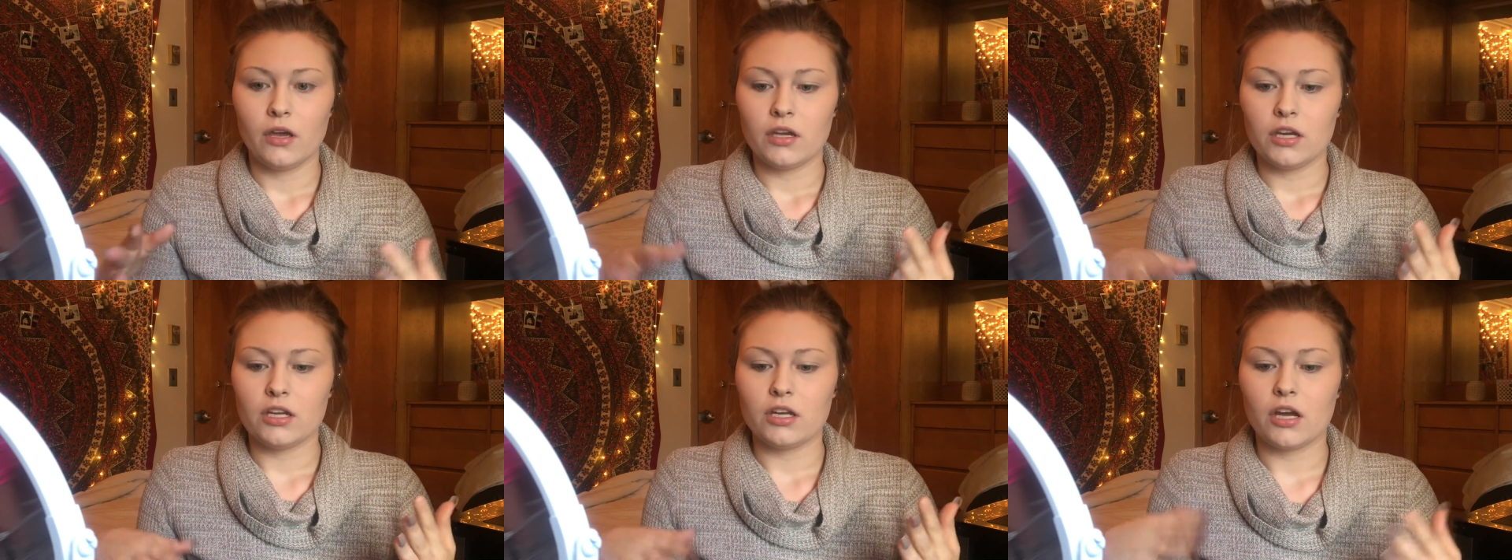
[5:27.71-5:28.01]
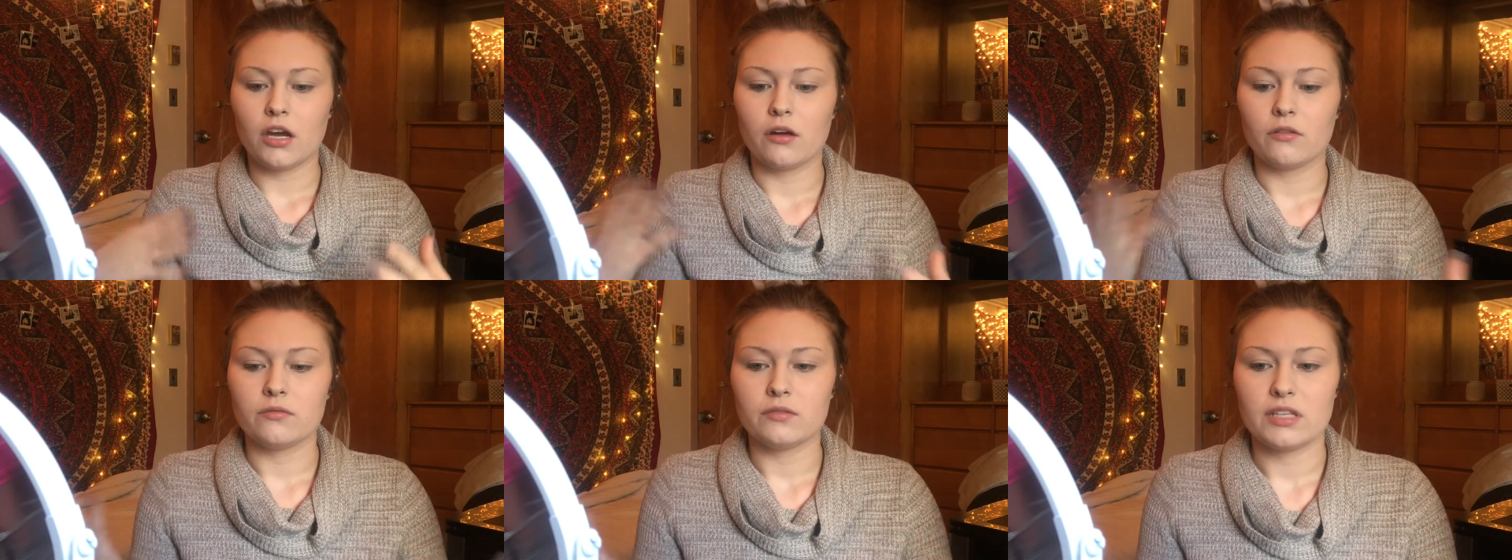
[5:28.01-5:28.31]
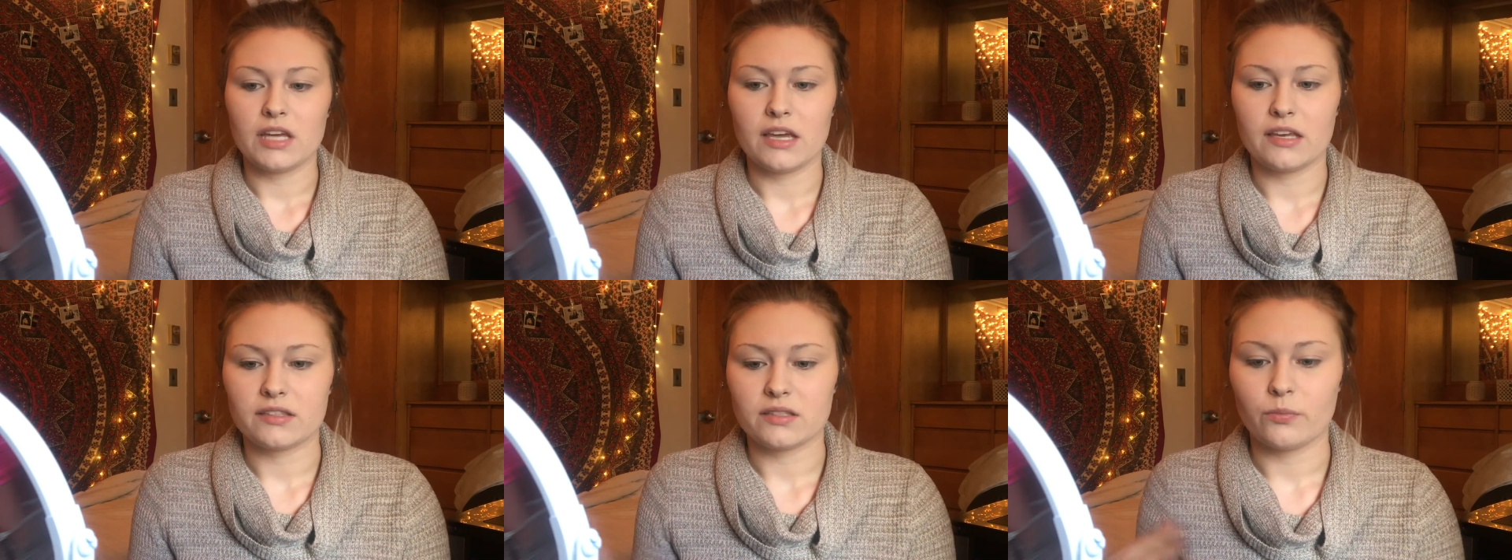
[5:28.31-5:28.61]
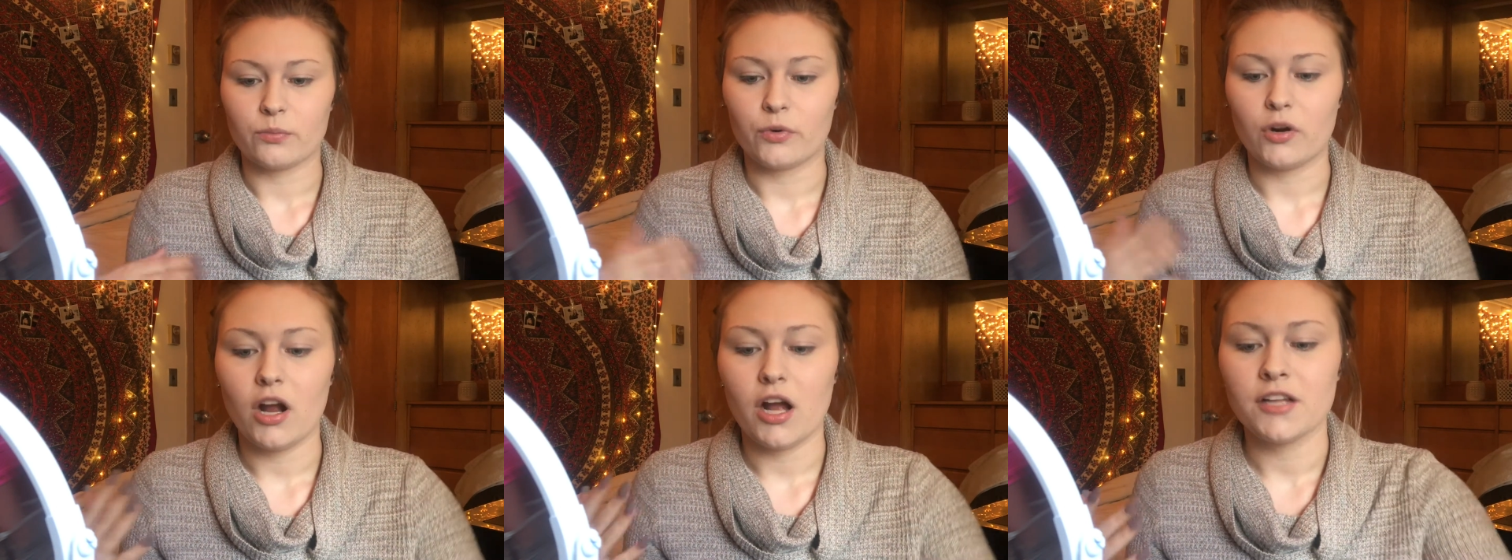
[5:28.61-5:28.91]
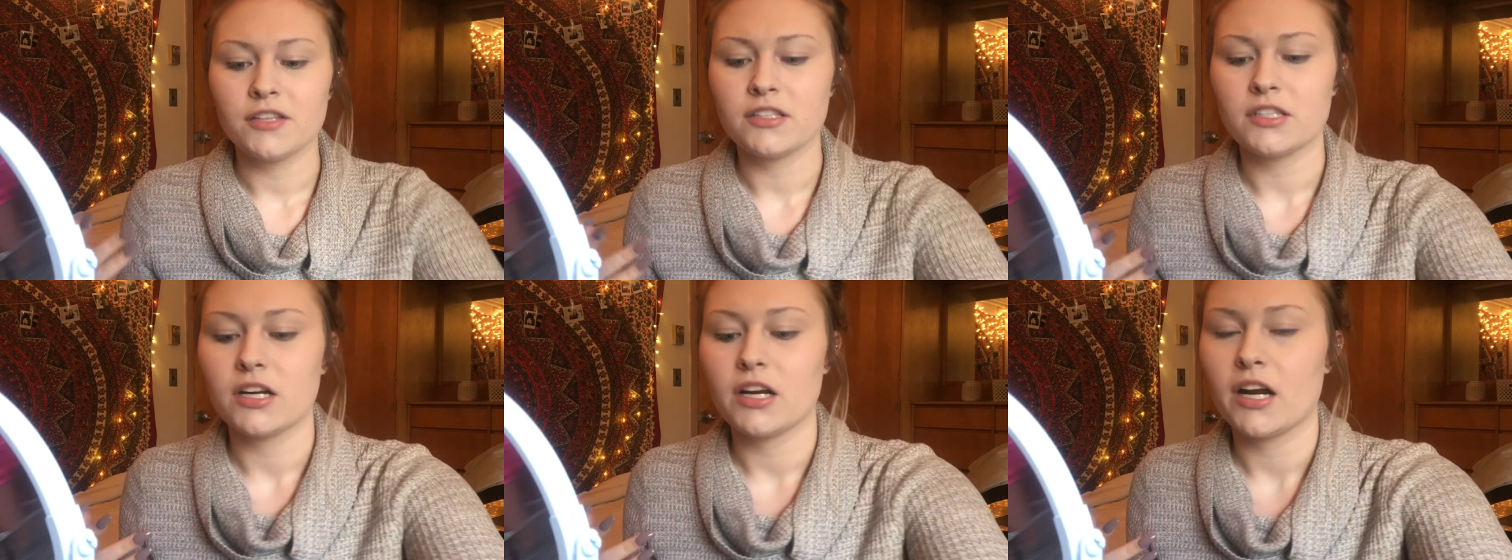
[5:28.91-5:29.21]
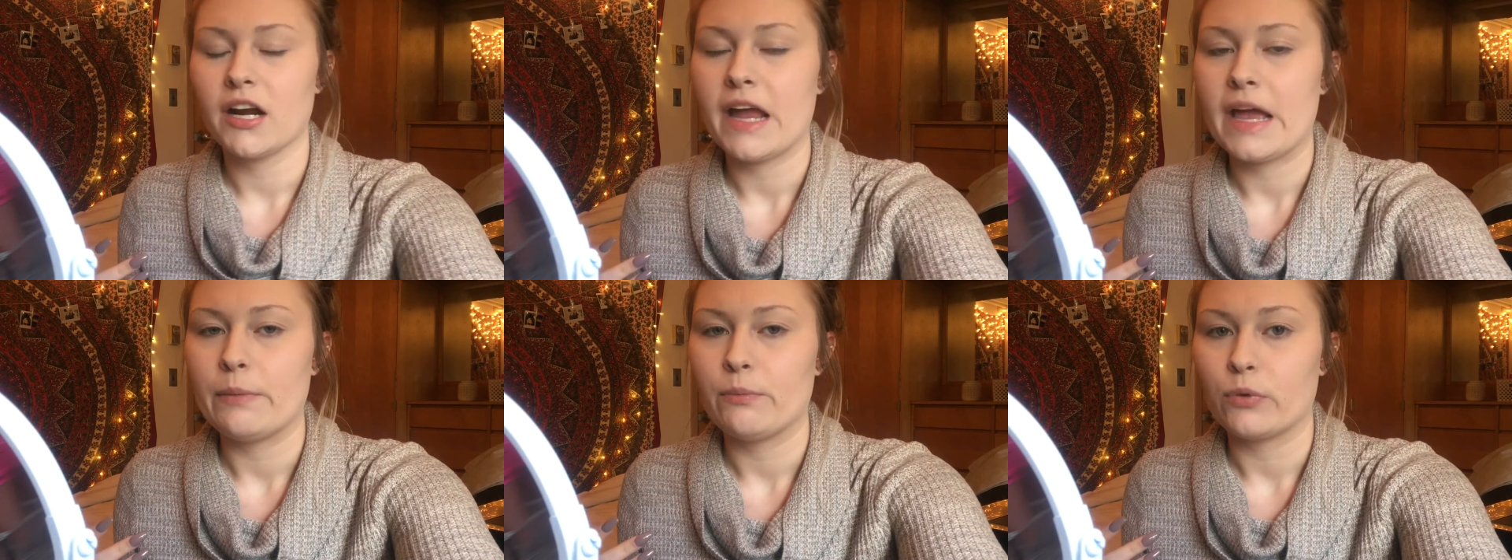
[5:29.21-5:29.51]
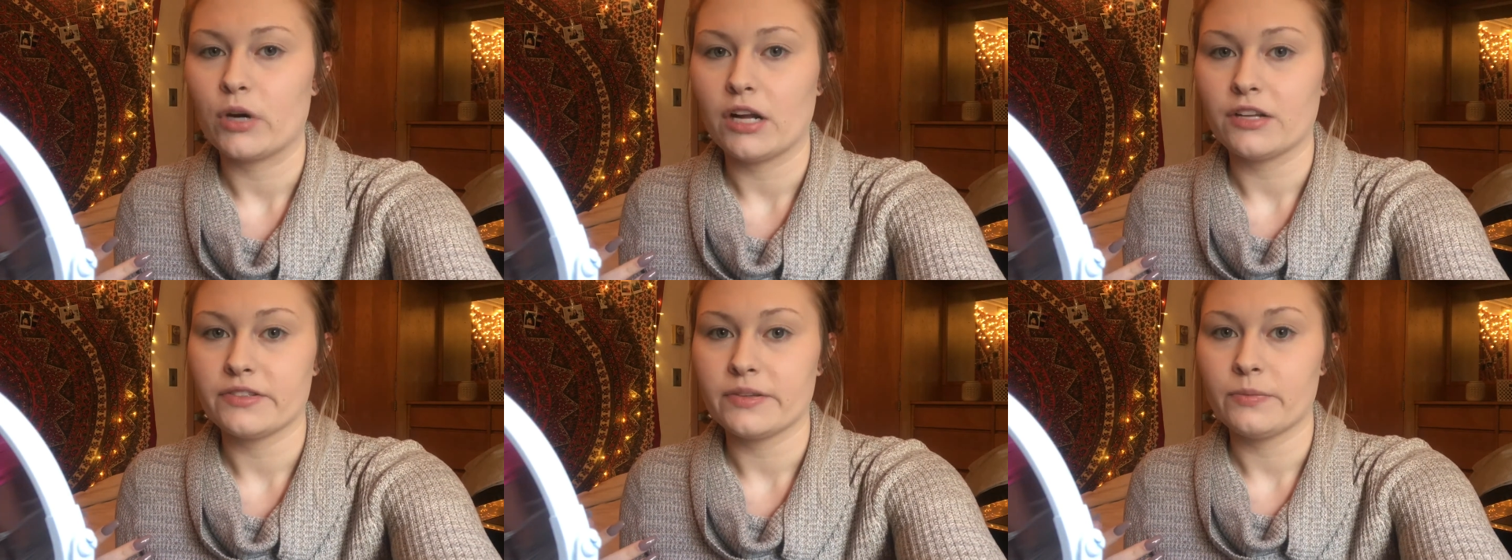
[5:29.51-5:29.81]
you know, take some bronzer and
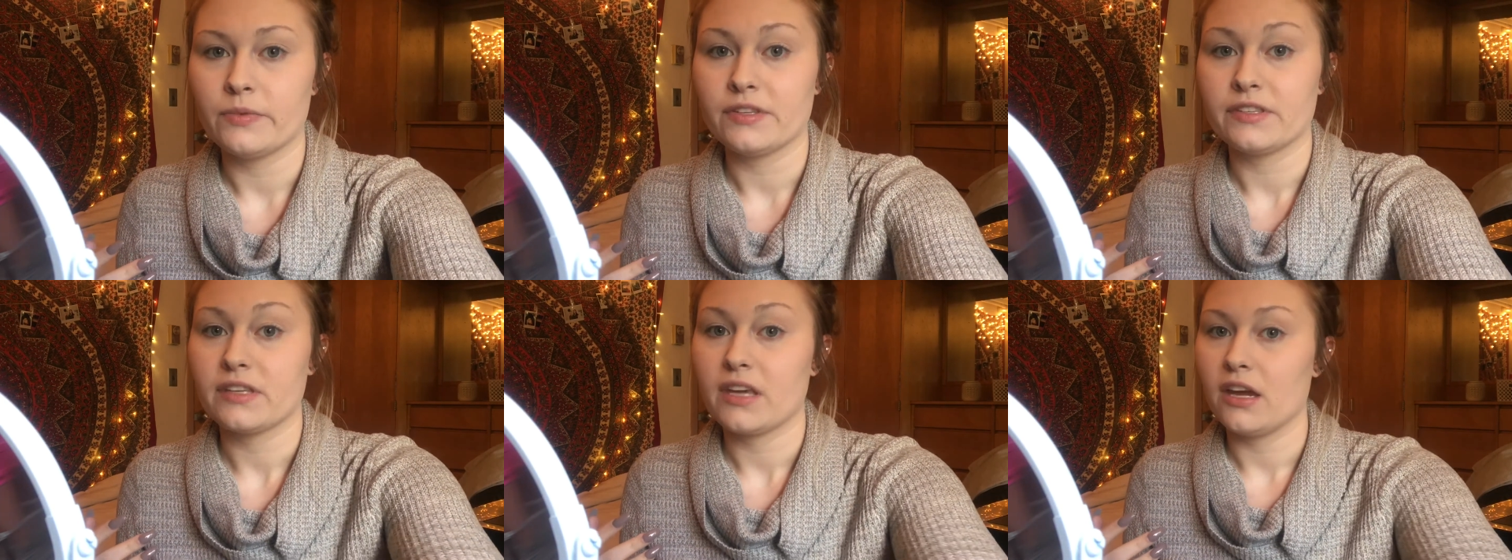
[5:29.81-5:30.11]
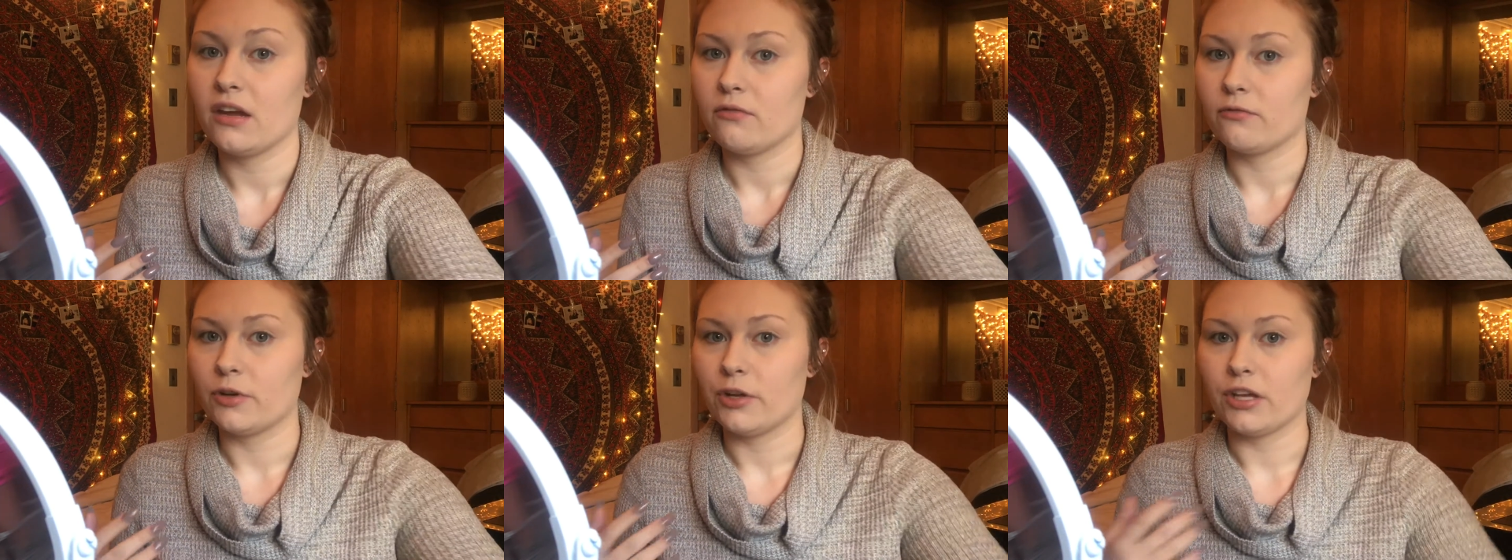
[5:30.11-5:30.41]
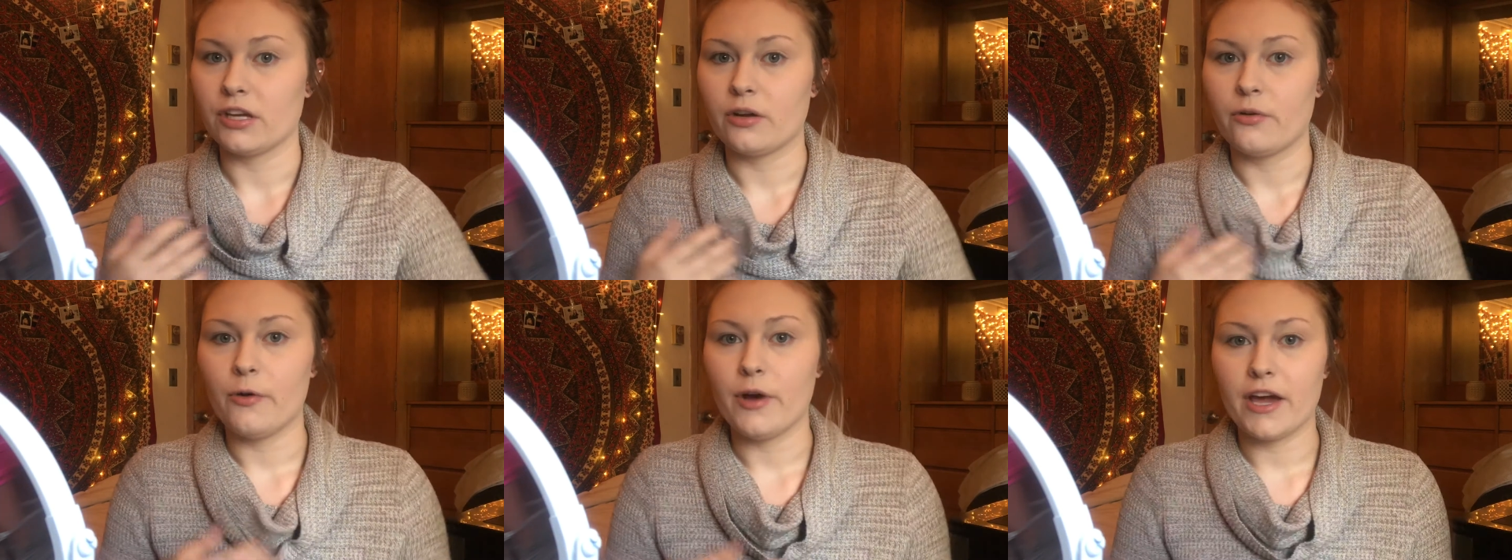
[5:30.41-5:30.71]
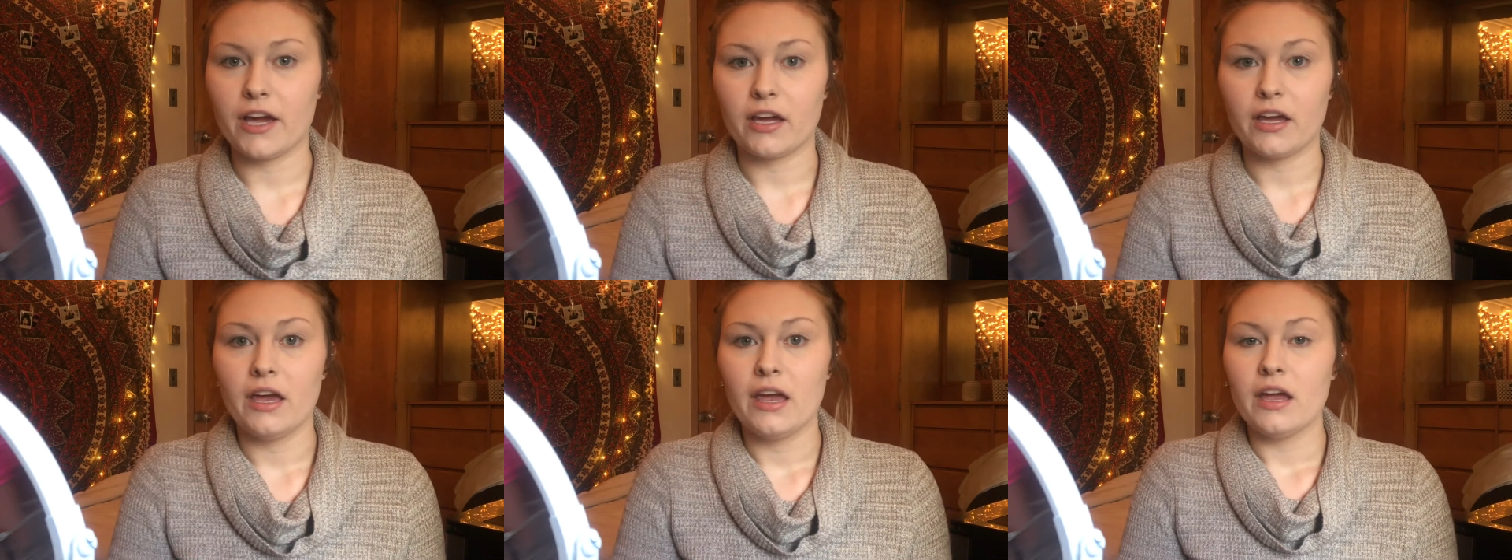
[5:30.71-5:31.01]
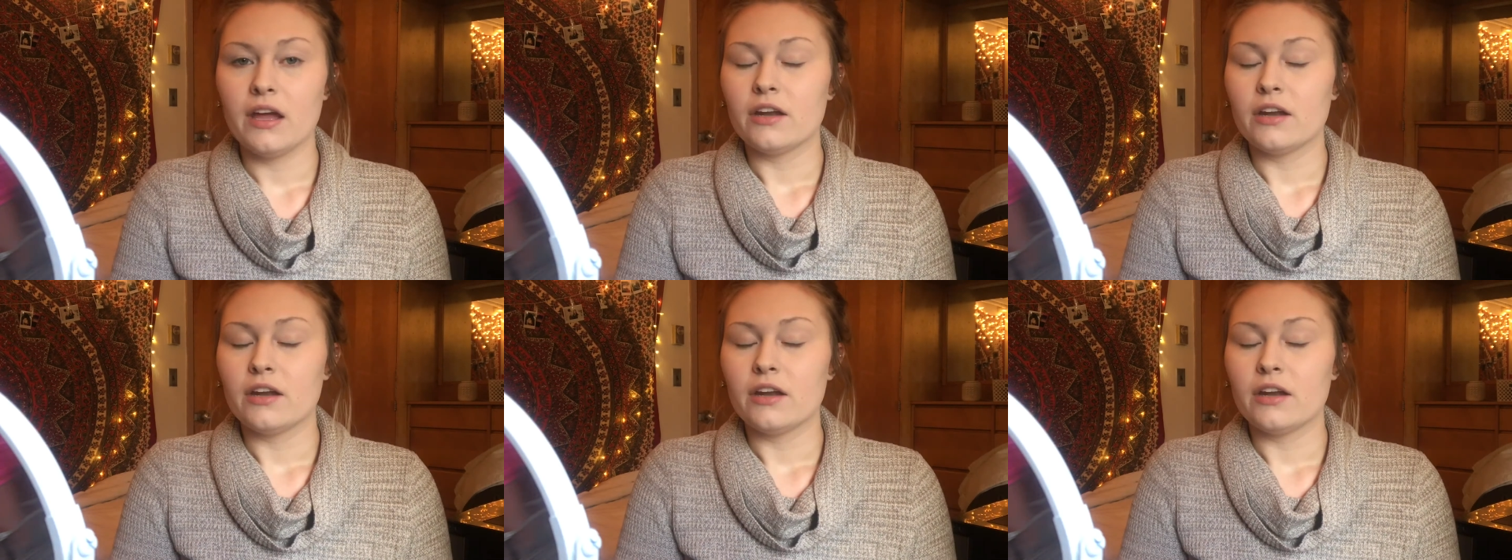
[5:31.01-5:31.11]
bronze up the skin really quick,